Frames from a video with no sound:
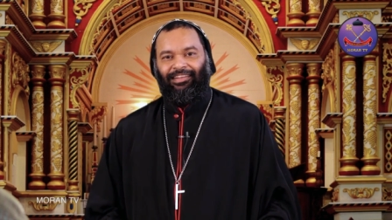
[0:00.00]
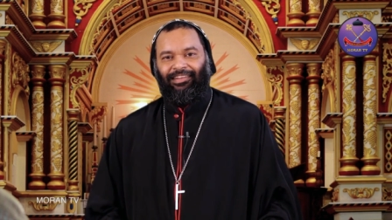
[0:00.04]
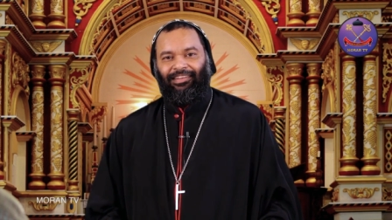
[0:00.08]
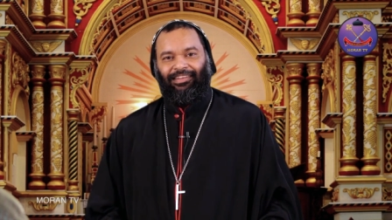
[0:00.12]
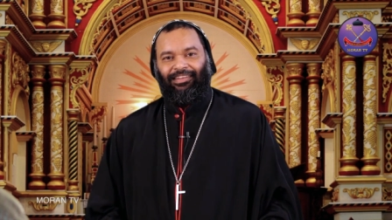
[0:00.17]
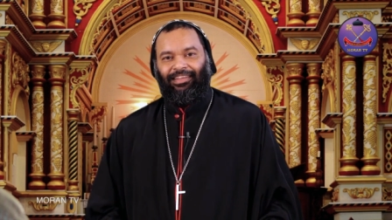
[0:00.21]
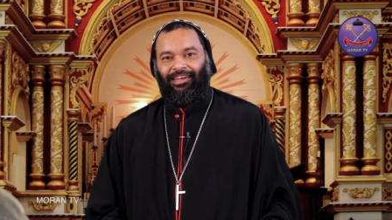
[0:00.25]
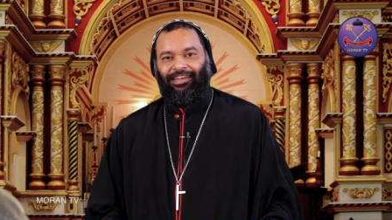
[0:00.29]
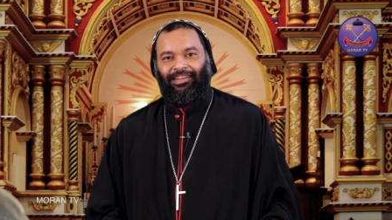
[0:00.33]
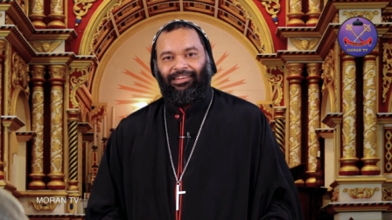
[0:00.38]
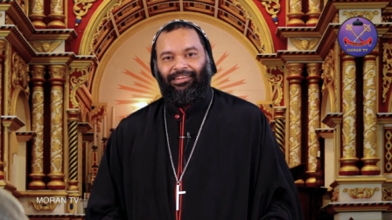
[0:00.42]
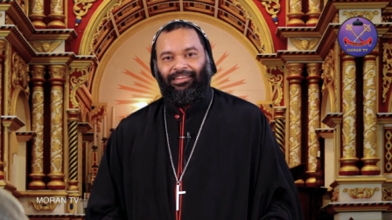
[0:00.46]

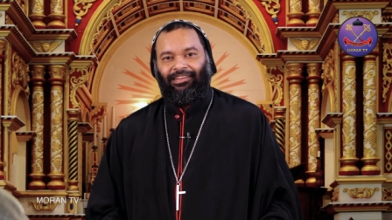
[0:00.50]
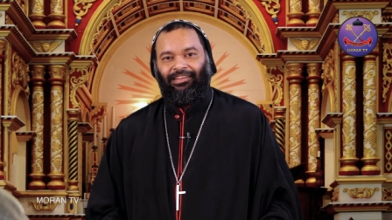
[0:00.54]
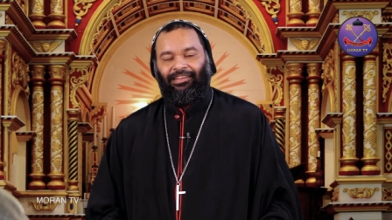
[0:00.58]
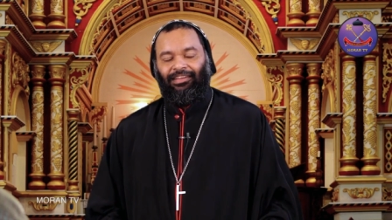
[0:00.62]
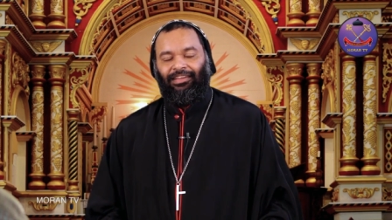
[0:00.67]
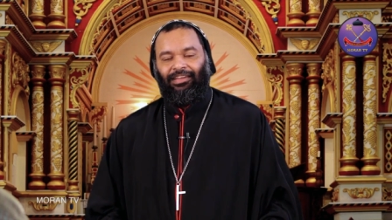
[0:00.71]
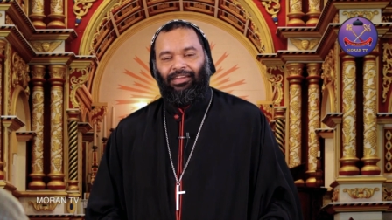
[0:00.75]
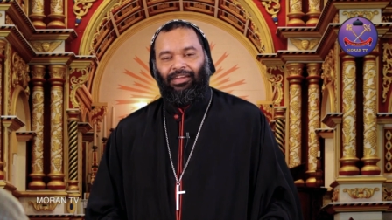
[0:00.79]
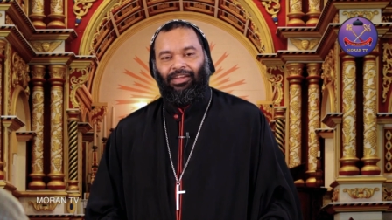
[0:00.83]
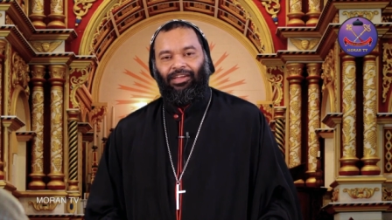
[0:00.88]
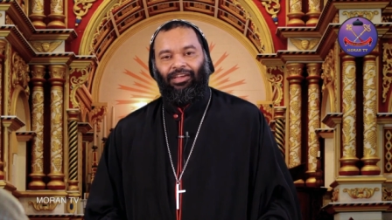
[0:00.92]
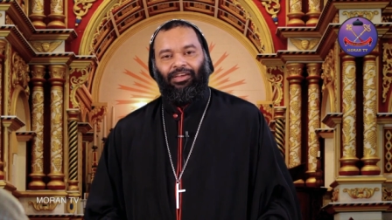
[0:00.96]
that
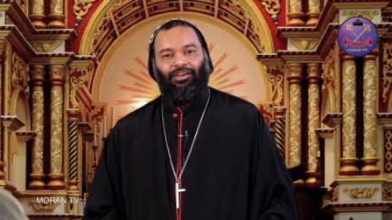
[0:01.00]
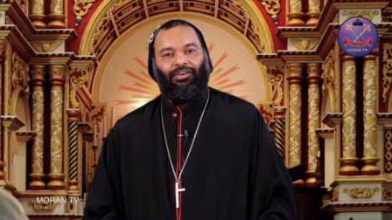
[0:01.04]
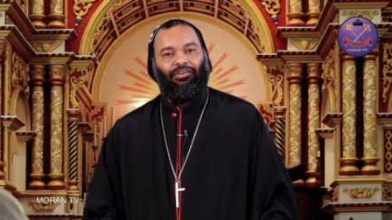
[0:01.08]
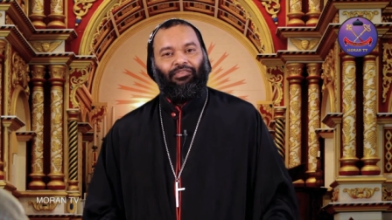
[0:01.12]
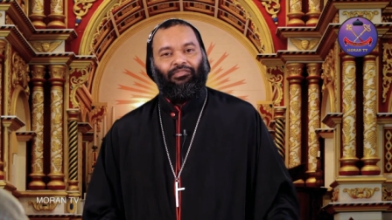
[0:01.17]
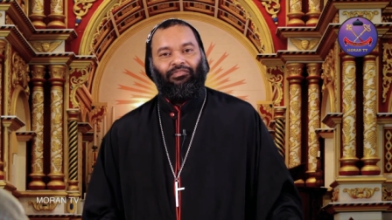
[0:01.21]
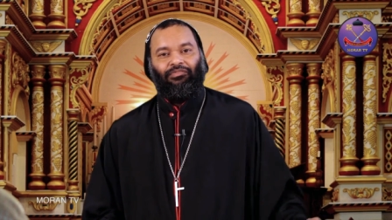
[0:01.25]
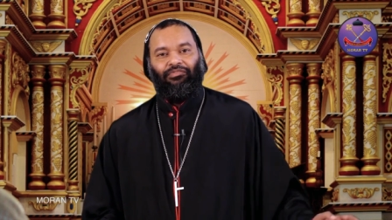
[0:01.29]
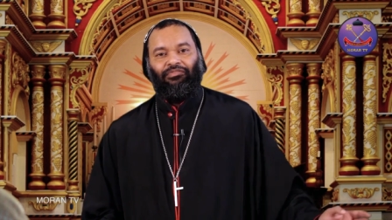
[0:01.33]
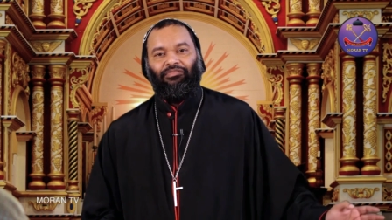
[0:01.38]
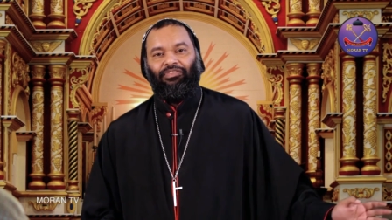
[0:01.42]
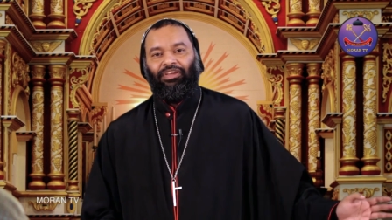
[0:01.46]

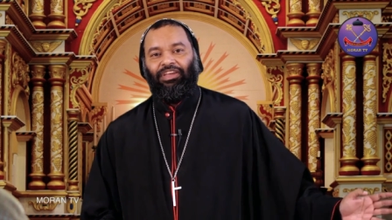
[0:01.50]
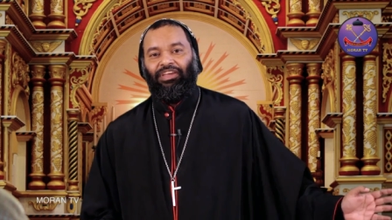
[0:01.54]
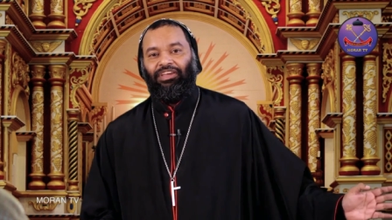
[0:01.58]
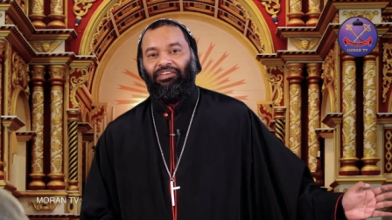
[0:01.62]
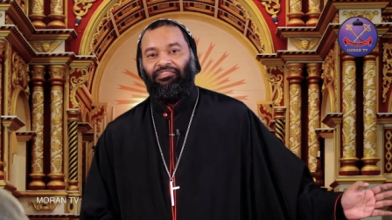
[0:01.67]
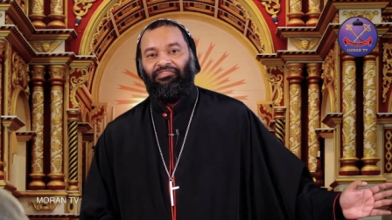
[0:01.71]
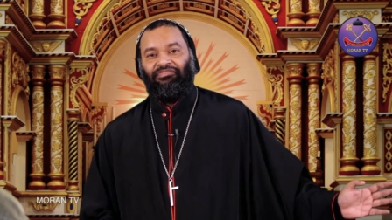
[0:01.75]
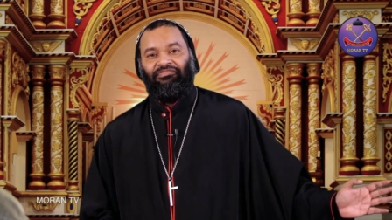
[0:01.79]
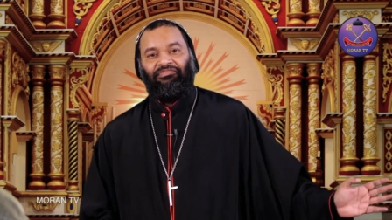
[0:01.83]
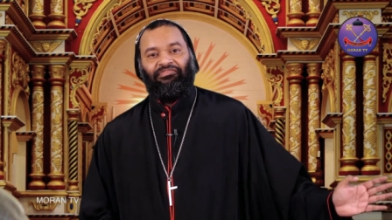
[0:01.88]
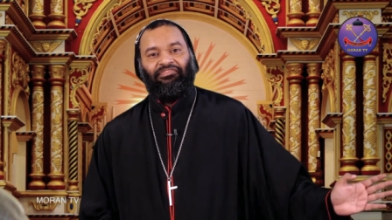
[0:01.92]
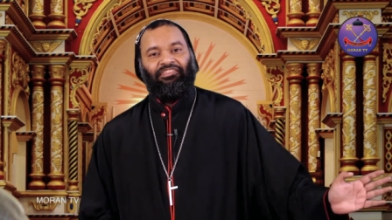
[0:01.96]

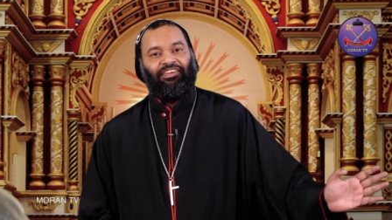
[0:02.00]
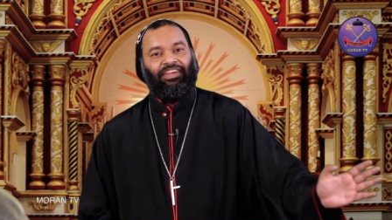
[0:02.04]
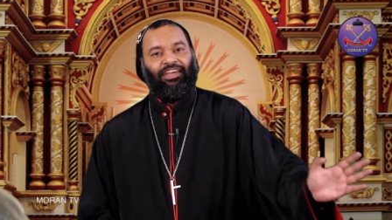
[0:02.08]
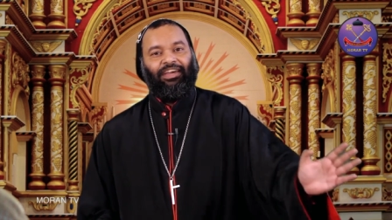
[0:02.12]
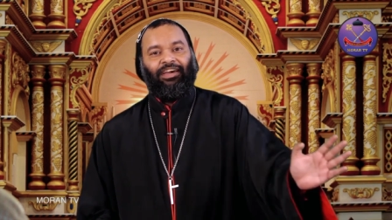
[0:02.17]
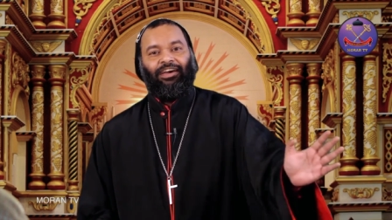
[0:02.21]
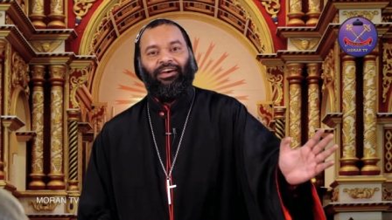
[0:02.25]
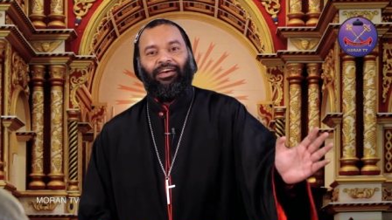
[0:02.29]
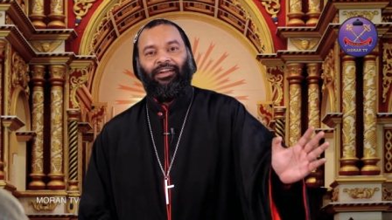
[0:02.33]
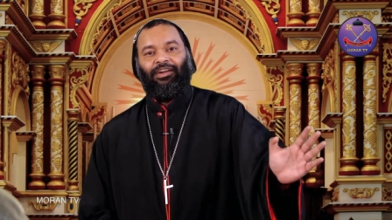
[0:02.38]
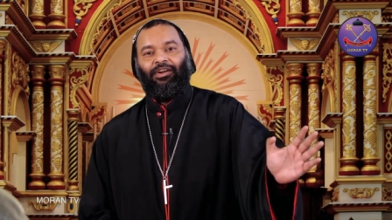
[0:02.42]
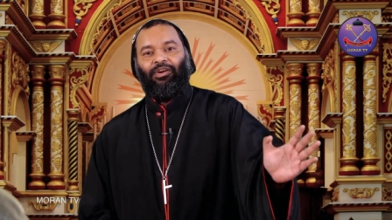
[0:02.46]
we
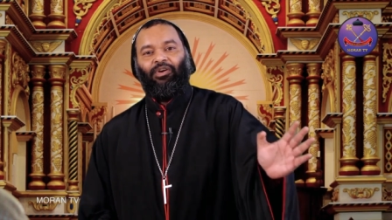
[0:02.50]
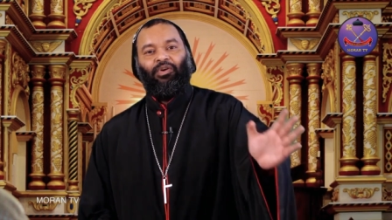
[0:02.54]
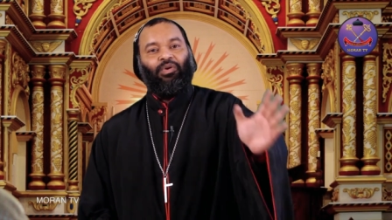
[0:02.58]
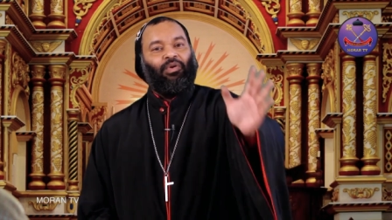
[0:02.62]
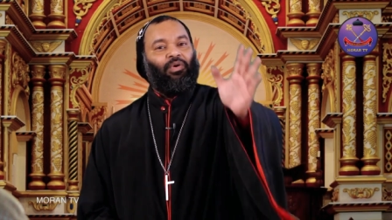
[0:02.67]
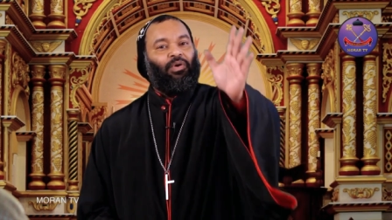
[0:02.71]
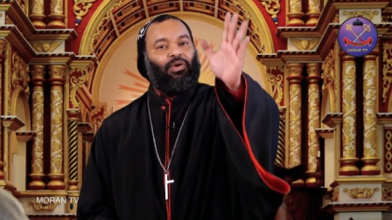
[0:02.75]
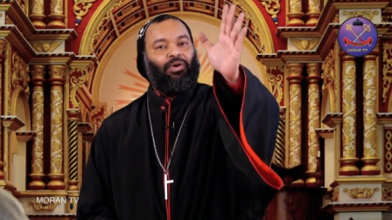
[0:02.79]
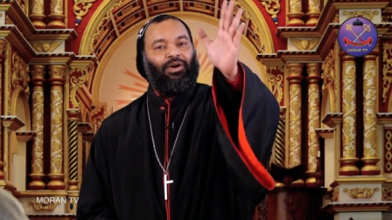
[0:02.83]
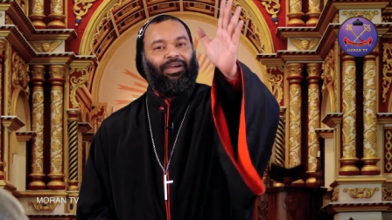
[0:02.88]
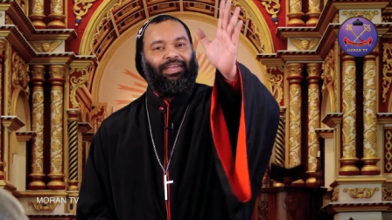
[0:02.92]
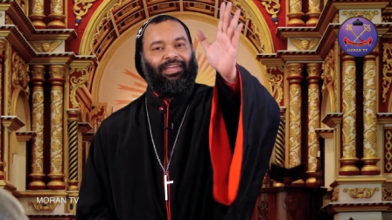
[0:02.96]
fear
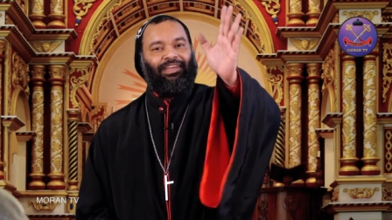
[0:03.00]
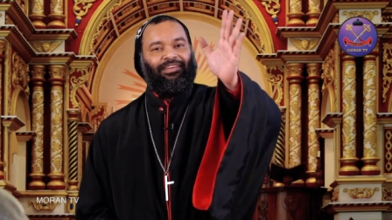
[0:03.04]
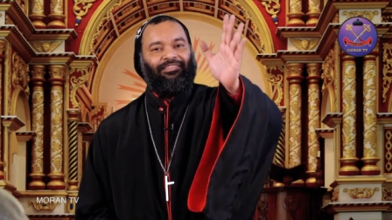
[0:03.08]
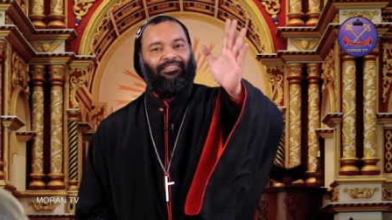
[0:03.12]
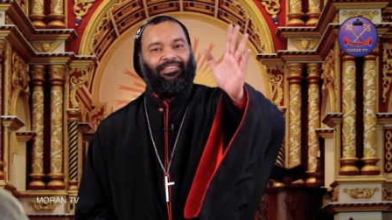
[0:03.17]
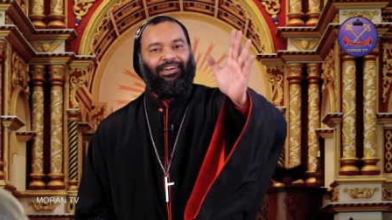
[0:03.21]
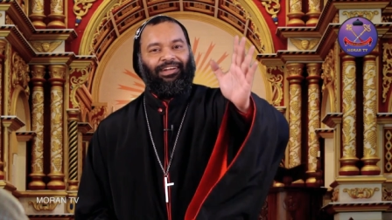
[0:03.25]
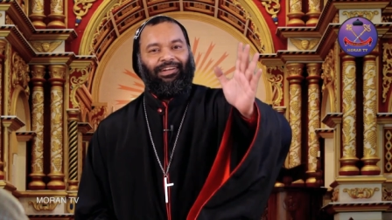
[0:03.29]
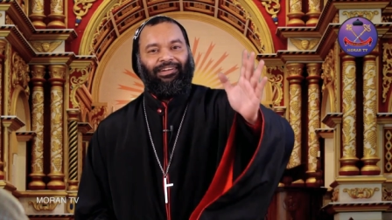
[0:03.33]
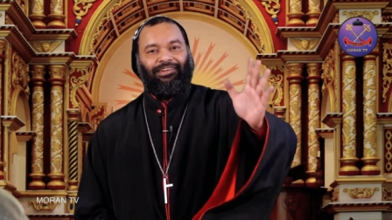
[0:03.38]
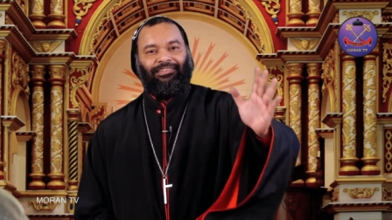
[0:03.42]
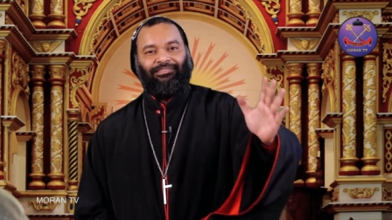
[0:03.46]
no
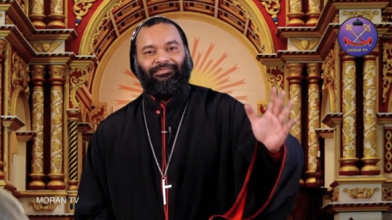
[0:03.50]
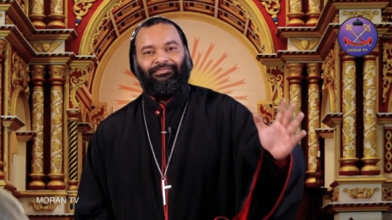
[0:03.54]
evil,